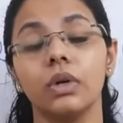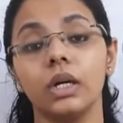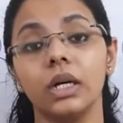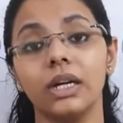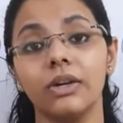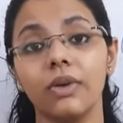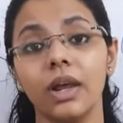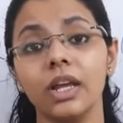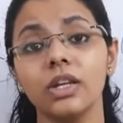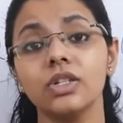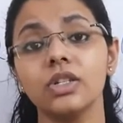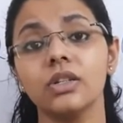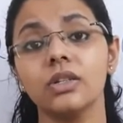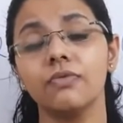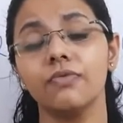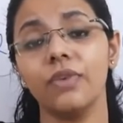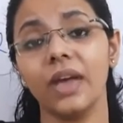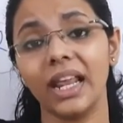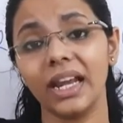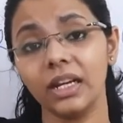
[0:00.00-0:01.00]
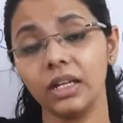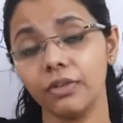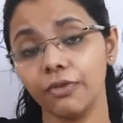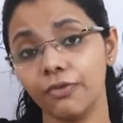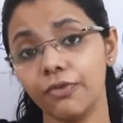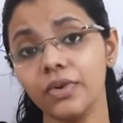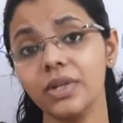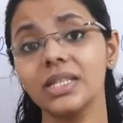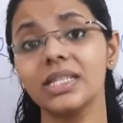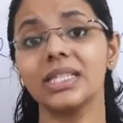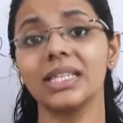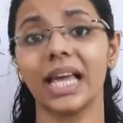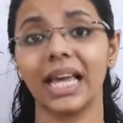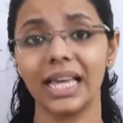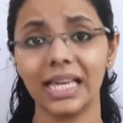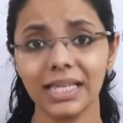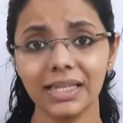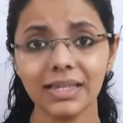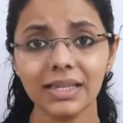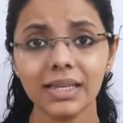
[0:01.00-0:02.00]
in very different
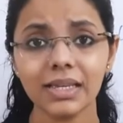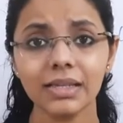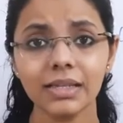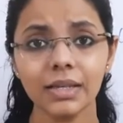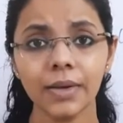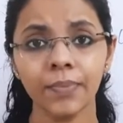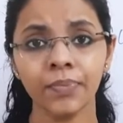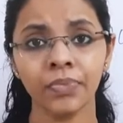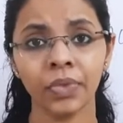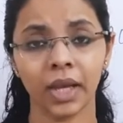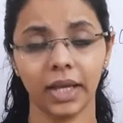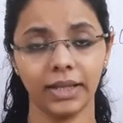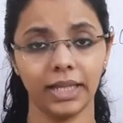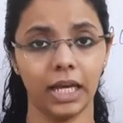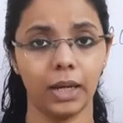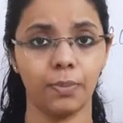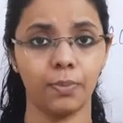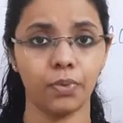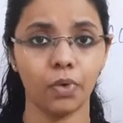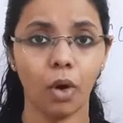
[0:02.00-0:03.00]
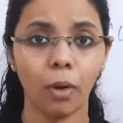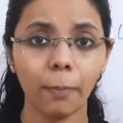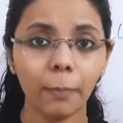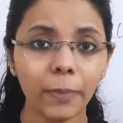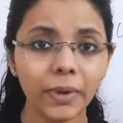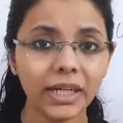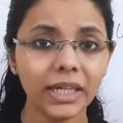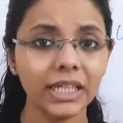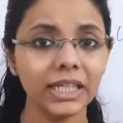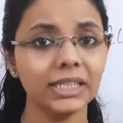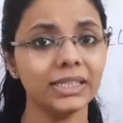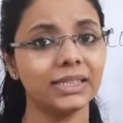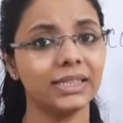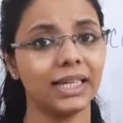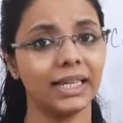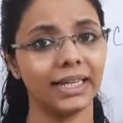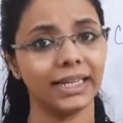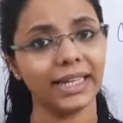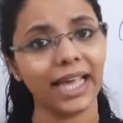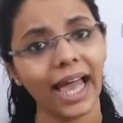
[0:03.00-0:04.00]
sizes, their properties,
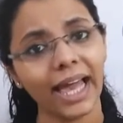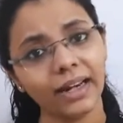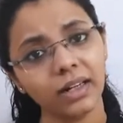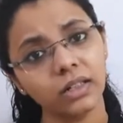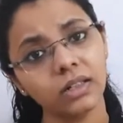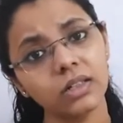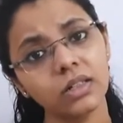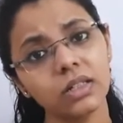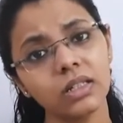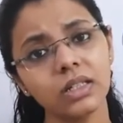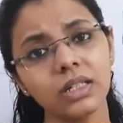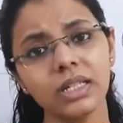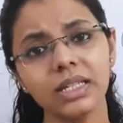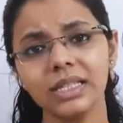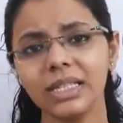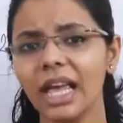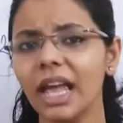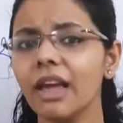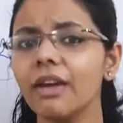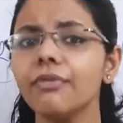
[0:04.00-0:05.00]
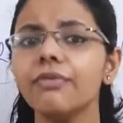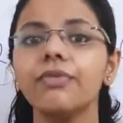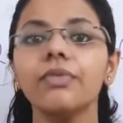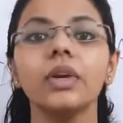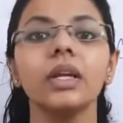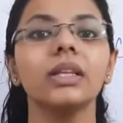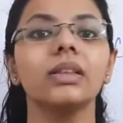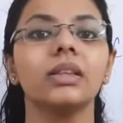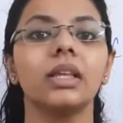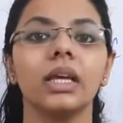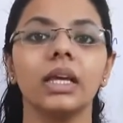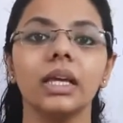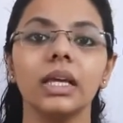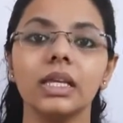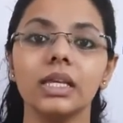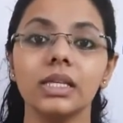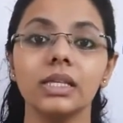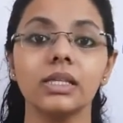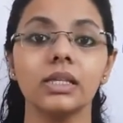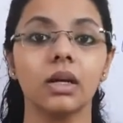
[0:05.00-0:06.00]
their characteristics, everything
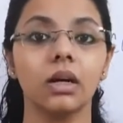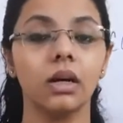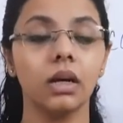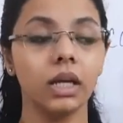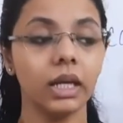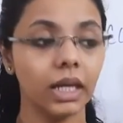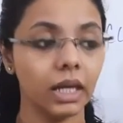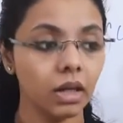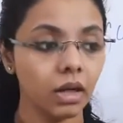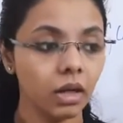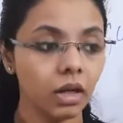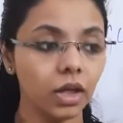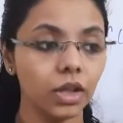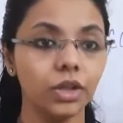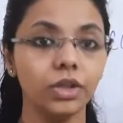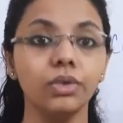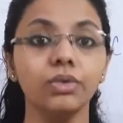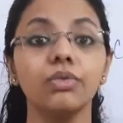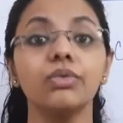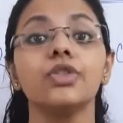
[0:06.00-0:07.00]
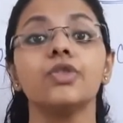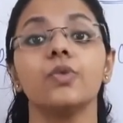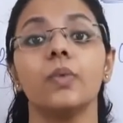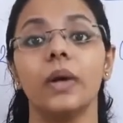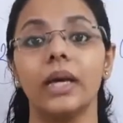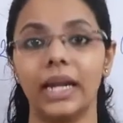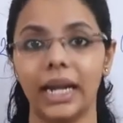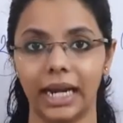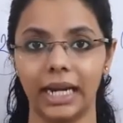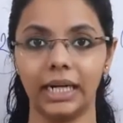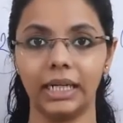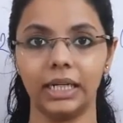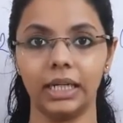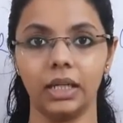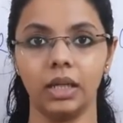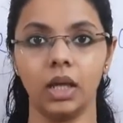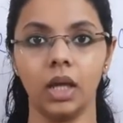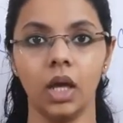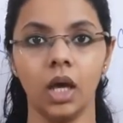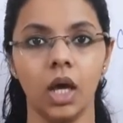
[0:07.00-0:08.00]
is in a huge
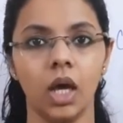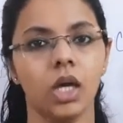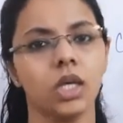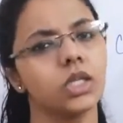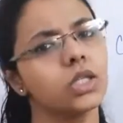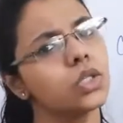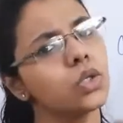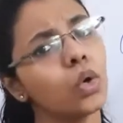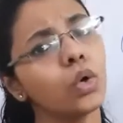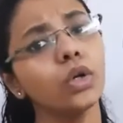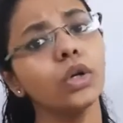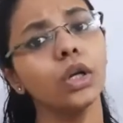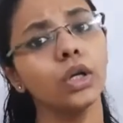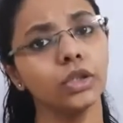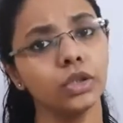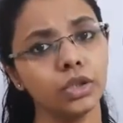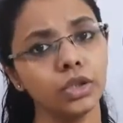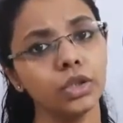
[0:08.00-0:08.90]
variety. So do